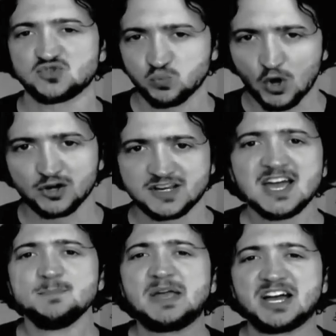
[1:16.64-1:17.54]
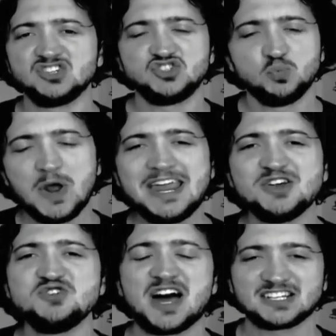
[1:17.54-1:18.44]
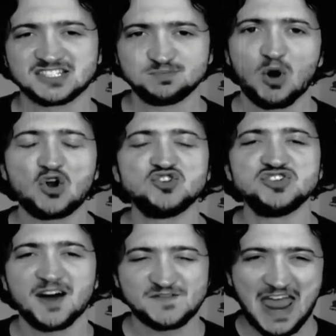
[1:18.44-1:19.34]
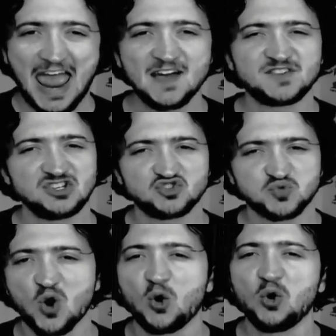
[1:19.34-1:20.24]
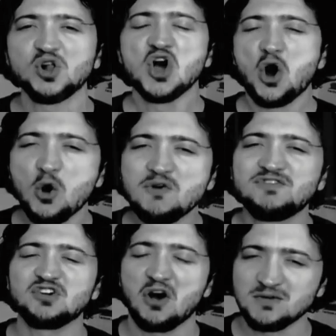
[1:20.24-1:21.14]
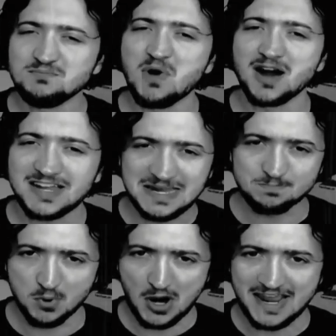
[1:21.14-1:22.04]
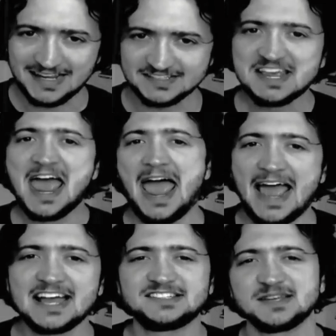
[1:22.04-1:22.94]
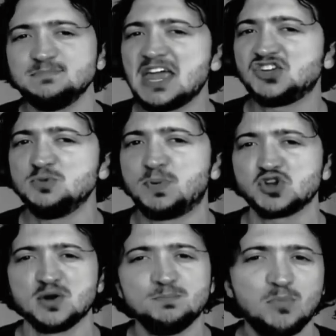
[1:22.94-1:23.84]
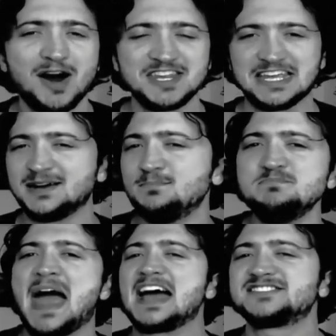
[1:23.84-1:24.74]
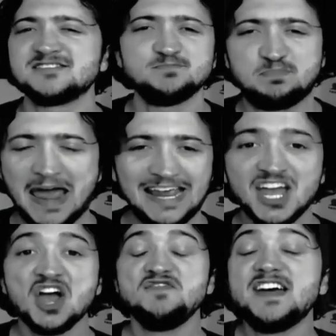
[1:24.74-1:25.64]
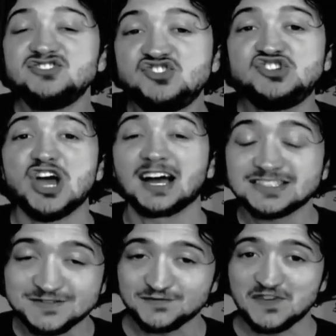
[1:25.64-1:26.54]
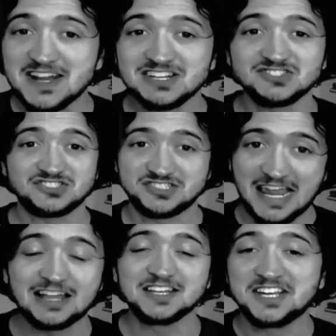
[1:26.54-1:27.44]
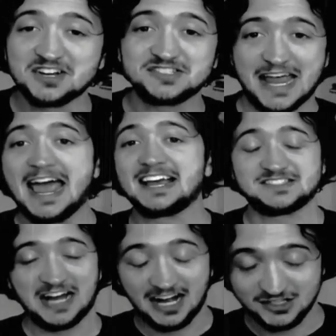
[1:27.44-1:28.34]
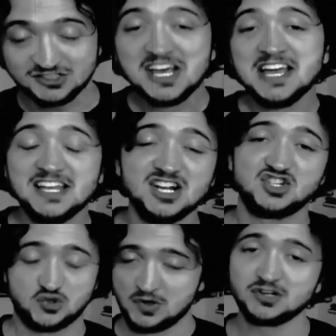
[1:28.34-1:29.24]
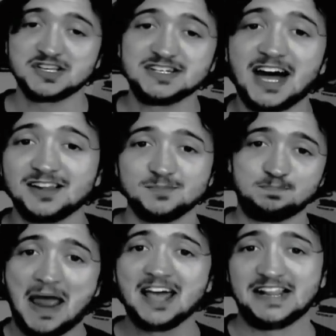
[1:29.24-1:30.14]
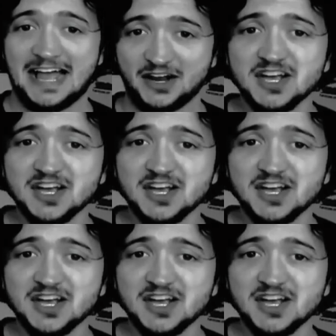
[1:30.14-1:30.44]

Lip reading: work because we're not smart enough to have control over our monkey brains. Ads can make you put your money in a massive bank that just finished stealing your tax dollars in a $1 trillion bailout.